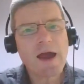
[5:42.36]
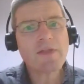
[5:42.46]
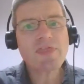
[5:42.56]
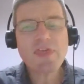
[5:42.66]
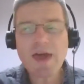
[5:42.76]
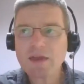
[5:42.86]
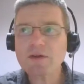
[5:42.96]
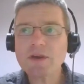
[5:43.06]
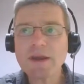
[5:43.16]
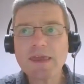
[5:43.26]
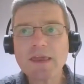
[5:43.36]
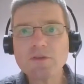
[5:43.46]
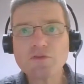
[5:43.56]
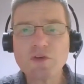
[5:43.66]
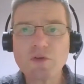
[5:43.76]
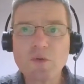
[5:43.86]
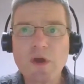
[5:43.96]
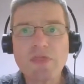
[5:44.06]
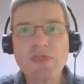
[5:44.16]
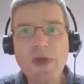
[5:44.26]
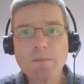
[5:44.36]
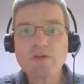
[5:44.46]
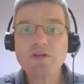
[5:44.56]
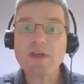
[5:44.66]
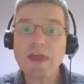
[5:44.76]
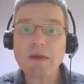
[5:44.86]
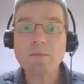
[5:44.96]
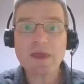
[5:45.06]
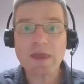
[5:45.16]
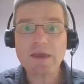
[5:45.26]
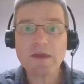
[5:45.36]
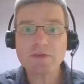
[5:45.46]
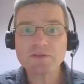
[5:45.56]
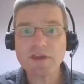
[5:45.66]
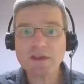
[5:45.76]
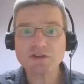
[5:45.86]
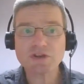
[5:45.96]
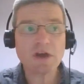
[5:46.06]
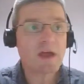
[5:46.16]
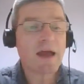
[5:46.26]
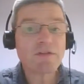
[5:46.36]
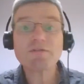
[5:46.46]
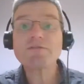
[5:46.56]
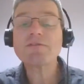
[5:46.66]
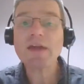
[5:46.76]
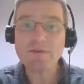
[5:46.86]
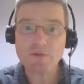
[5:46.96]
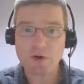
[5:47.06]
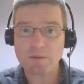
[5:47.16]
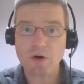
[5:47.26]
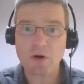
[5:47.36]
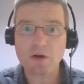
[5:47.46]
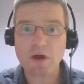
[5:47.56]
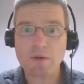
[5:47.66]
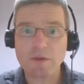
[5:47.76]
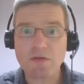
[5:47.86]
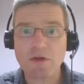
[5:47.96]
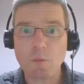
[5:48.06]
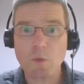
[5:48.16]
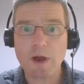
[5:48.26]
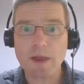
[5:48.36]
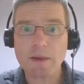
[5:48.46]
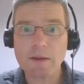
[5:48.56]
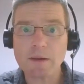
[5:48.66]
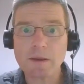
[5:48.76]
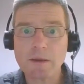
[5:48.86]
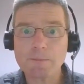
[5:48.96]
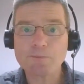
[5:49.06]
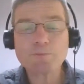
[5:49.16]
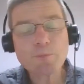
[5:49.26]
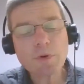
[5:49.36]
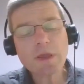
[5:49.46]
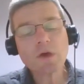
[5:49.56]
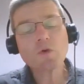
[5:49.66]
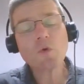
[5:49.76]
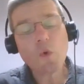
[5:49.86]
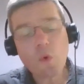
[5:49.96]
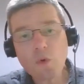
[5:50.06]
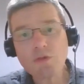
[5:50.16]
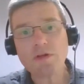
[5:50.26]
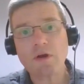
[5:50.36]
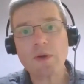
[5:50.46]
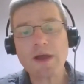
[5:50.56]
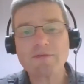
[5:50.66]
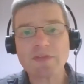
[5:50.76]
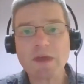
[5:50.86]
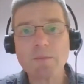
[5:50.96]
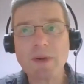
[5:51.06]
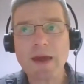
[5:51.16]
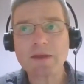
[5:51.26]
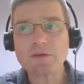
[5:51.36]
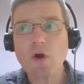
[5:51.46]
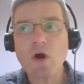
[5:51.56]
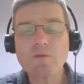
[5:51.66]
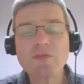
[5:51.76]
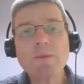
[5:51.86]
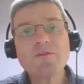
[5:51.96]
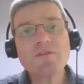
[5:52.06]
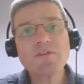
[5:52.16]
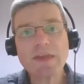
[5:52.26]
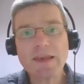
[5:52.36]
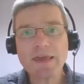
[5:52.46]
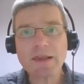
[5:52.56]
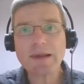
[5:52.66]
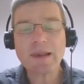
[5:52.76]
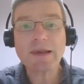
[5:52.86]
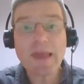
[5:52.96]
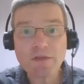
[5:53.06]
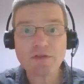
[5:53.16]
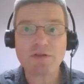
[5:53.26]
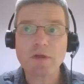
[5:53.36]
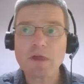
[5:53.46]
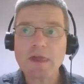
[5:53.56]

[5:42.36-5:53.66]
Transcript: And that can lead to them seeing me, the teacher, as favouring Marco in some way. But it can also have the impact of them feeling less